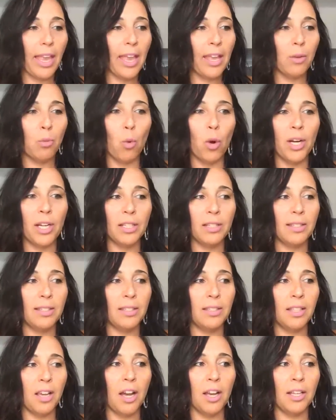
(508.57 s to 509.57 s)
what it's
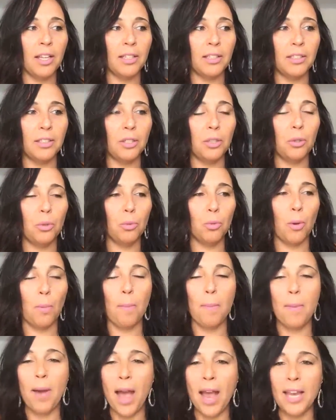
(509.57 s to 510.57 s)
done to
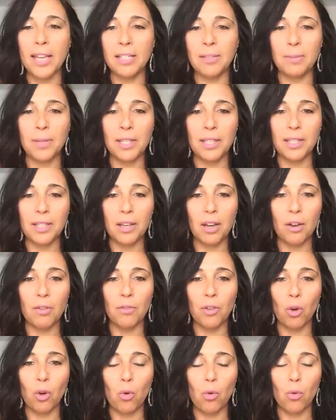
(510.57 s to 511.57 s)
remind me
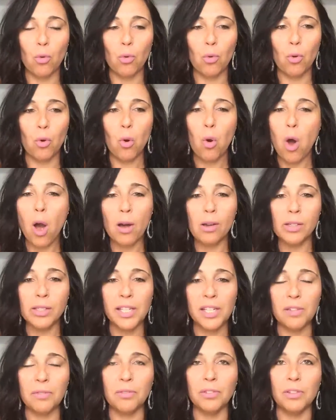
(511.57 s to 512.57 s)
of the
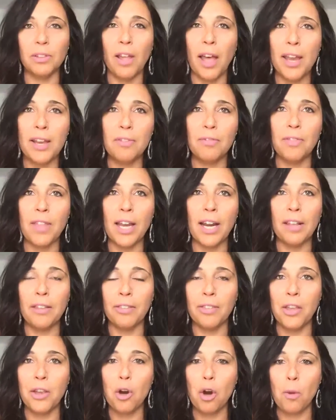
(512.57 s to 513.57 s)
quality of life that I
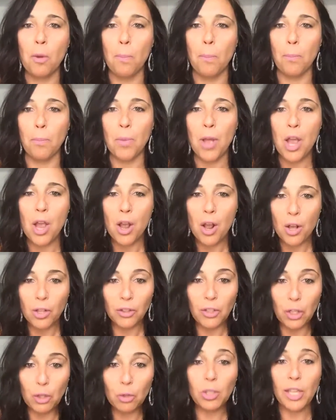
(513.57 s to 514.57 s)
think our
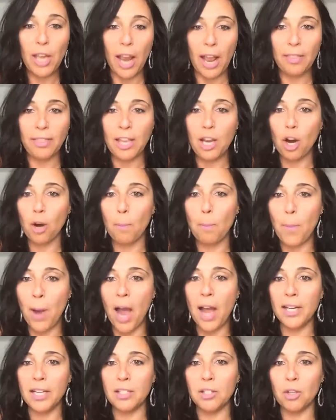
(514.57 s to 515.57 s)

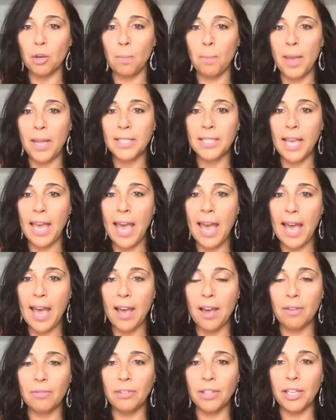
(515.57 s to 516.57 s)
bodies are meant to
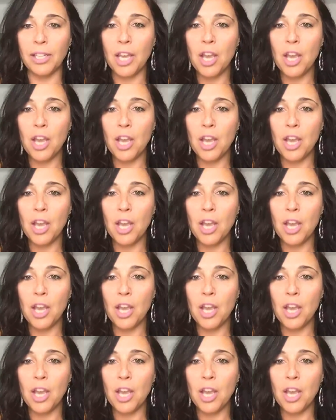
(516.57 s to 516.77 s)
have. Like